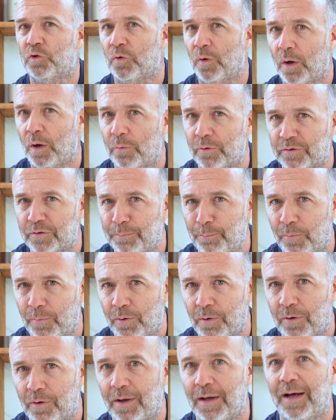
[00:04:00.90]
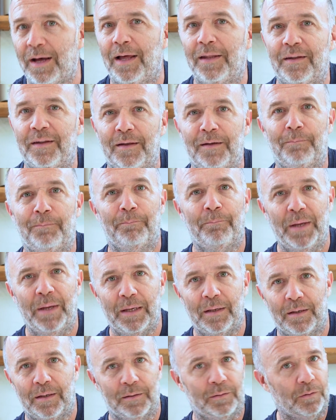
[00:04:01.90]
2 hours more and then
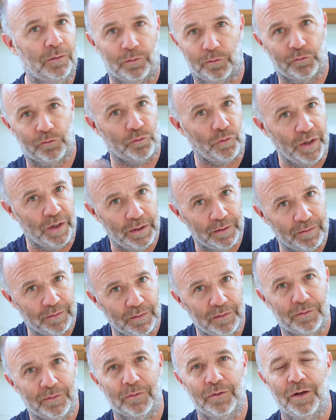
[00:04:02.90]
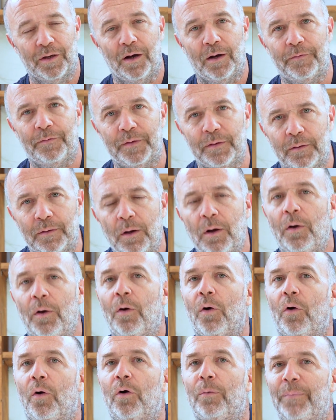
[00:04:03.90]
bake it straight into the oven,
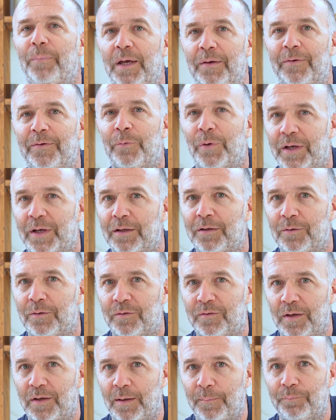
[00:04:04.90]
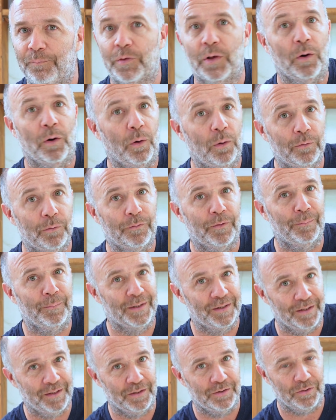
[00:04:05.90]
or maybe we can do some cold
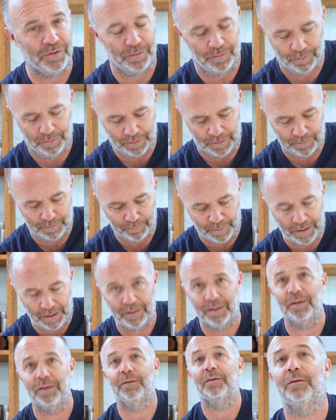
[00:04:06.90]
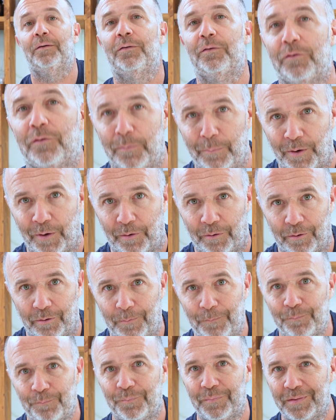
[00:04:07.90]
fermentation and bake it tomorrow.
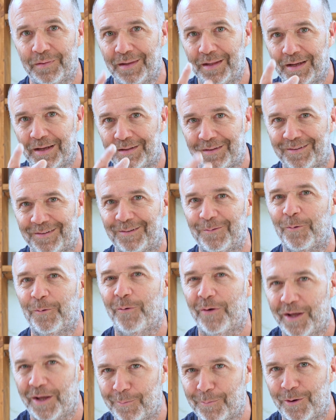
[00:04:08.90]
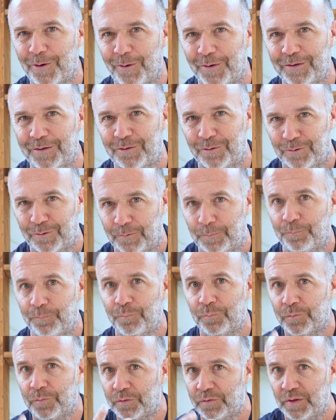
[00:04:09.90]
That's what I'm going to do.
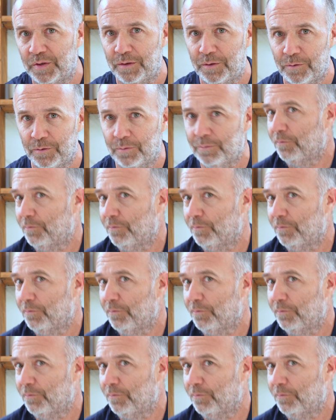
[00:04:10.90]
See you